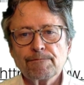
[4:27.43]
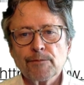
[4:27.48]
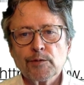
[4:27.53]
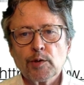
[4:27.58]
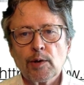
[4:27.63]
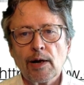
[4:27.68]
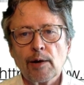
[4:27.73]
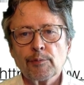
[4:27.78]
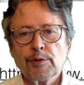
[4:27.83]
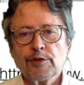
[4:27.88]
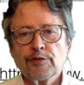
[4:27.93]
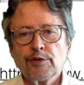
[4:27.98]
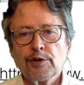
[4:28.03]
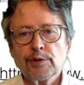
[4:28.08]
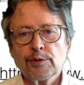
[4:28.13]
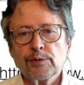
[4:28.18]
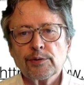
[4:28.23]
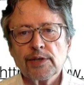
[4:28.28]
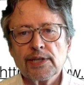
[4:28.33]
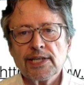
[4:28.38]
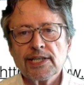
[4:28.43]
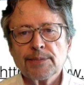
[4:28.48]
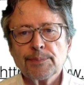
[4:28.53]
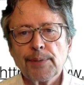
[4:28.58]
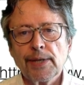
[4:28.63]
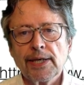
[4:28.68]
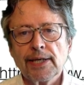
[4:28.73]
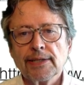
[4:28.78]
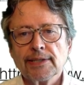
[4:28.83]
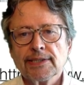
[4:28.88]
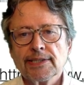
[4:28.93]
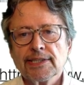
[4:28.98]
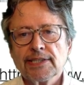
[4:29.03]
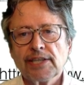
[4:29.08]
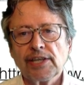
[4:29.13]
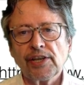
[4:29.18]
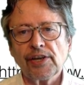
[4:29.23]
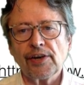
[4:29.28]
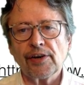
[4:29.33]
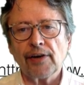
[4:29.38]
So I'll refer to these pins
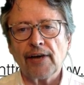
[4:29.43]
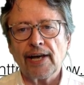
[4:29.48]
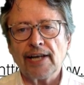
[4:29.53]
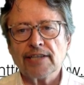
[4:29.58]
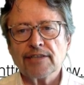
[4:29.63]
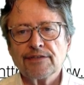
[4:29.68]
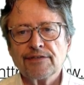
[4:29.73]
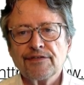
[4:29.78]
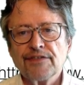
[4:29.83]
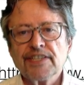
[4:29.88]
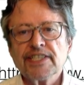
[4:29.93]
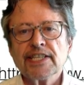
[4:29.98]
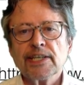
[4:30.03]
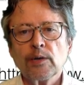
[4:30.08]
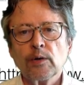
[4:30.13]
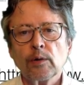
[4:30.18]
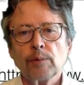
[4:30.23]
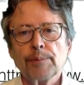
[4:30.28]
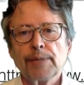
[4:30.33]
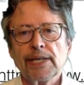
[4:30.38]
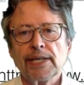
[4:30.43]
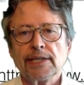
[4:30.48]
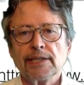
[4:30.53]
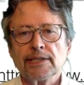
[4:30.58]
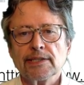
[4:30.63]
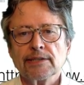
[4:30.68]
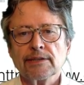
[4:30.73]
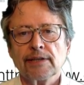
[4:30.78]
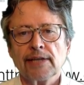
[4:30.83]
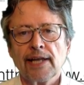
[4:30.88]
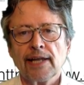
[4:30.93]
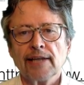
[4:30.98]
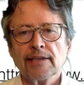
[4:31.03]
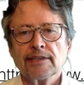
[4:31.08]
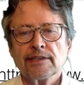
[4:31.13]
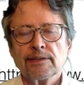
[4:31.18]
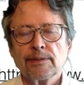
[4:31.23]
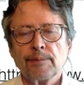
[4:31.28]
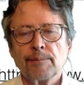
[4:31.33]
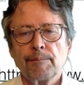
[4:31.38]
here as physical pins. So that's
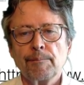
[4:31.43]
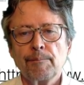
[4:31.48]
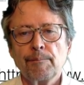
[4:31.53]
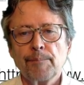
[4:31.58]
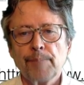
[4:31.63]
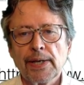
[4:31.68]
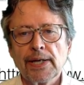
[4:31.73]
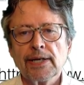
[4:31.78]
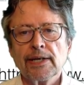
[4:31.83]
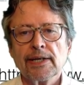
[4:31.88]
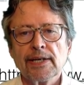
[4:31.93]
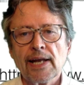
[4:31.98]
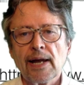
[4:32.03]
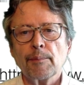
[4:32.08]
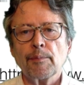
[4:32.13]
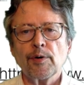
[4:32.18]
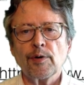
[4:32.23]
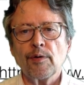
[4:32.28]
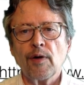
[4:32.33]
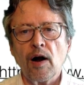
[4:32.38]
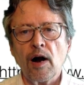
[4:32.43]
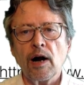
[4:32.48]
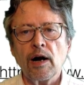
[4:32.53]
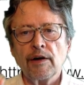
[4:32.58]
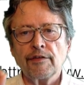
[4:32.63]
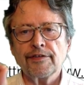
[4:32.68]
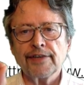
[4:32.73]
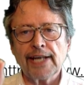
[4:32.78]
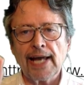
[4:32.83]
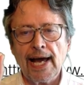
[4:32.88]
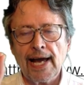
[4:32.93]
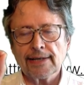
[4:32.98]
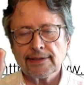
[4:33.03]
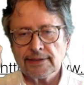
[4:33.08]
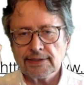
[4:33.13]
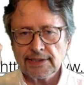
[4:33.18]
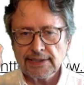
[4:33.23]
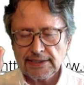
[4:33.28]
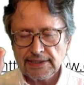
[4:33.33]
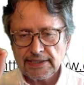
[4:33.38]
the pin number of that
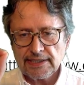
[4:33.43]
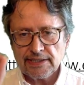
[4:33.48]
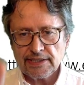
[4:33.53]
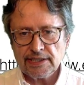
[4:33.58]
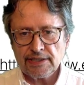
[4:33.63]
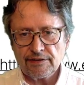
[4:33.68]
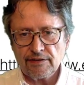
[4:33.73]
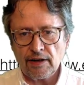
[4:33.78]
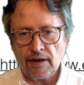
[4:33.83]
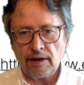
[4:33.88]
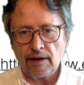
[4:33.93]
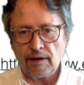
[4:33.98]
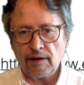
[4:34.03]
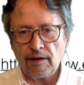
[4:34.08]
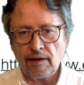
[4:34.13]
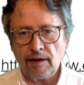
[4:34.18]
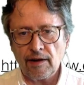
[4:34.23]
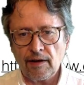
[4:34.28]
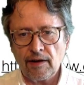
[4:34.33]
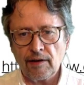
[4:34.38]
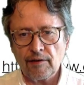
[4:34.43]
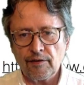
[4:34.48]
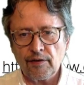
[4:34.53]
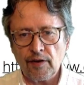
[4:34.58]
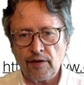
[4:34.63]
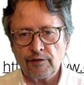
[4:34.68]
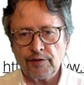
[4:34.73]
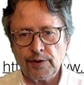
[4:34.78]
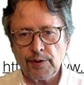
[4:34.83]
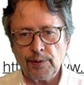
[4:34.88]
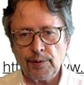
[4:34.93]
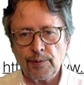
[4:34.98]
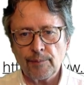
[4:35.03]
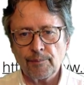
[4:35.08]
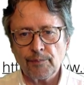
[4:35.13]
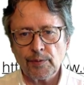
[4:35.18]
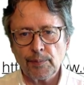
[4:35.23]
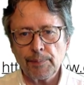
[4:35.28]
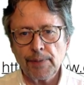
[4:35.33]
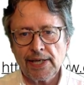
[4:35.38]
of
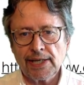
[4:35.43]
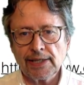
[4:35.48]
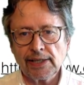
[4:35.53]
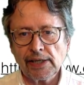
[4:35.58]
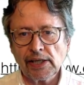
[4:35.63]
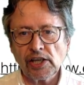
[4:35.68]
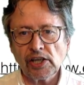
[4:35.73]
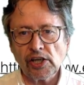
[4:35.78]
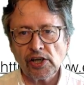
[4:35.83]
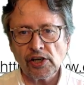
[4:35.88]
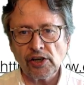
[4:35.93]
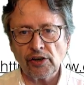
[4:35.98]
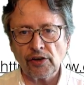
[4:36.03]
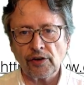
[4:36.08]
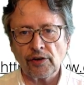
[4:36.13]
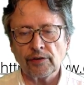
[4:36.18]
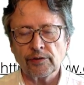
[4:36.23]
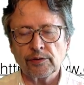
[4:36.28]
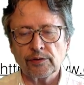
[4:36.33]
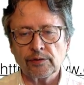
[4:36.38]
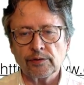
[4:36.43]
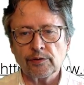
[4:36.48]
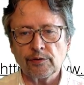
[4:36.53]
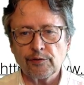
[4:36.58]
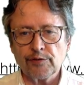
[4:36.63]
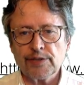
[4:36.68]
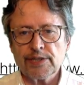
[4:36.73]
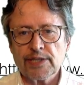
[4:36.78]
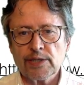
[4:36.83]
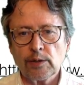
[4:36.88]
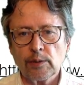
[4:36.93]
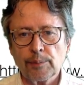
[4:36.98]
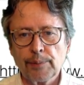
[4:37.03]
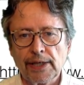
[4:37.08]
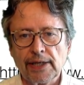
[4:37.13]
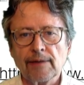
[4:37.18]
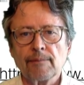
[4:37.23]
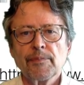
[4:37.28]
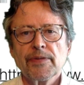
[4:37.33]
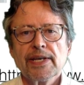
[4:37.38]
the pin here, the physical
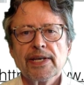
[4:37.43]
pin.